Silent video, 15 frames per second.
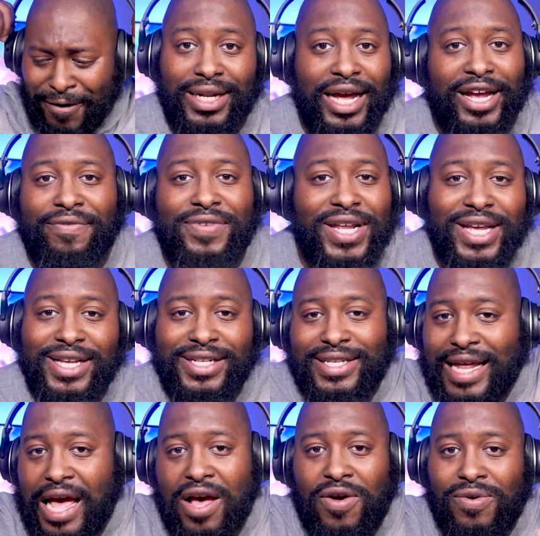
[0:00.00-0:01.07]
Like if these
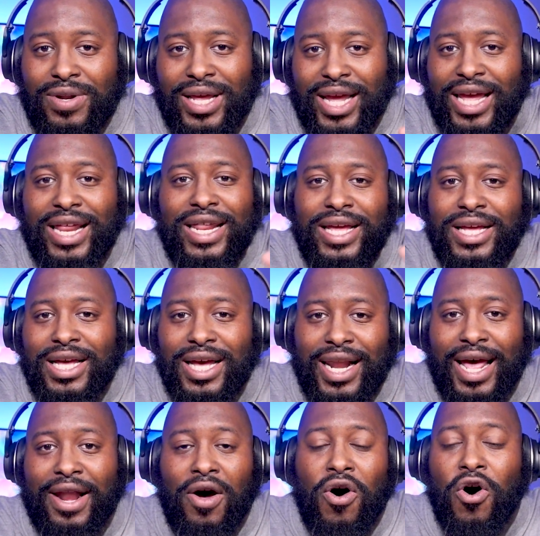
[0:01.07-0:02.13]
sound any good
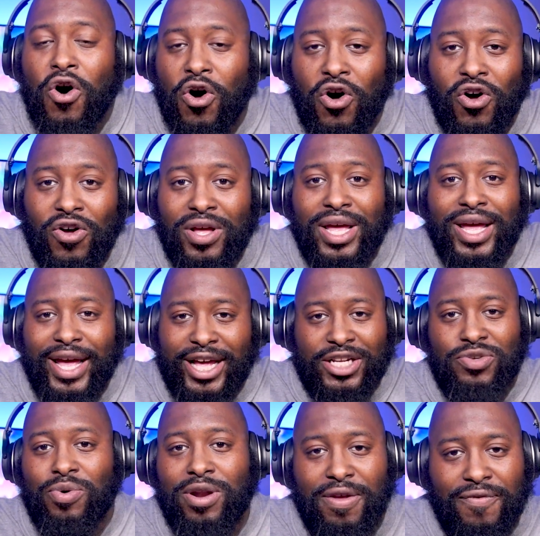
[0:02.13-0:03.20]
at all at
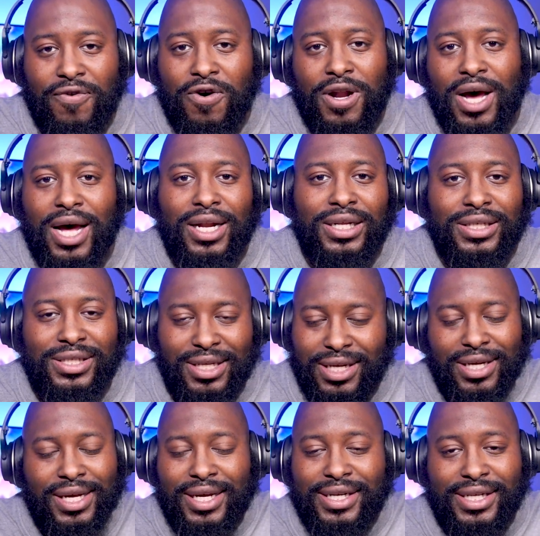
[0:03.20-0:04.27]
twenty-four dollars,
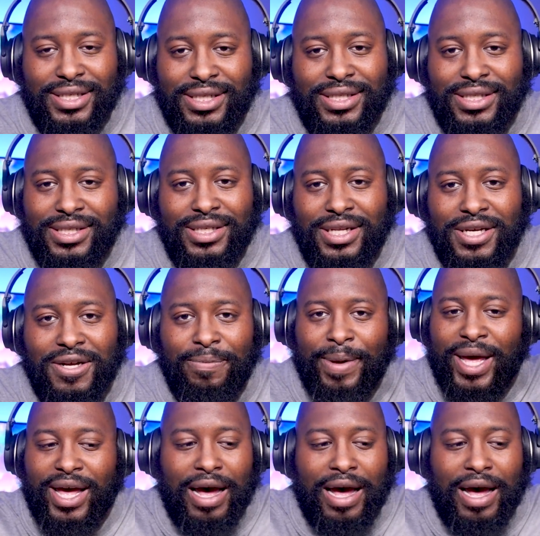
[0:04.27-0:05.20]
this is a steal, man.